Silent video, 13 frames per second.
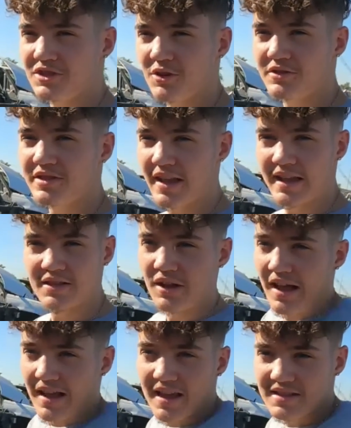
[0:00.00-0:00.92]
So it's like
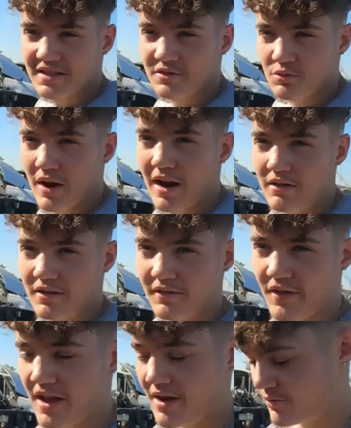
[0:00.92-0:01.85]
it's, I guess it's rare
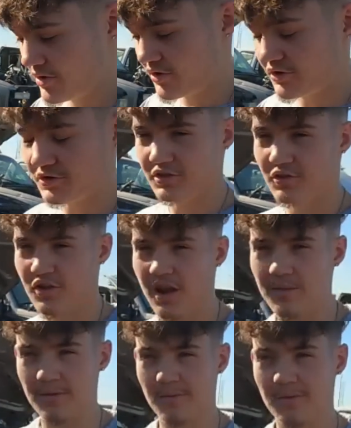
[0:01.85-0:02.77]
to find one of those little
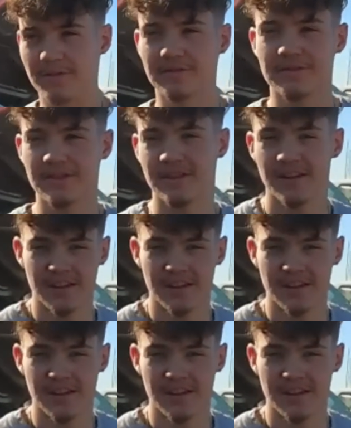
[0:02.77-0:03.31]
cubby ones.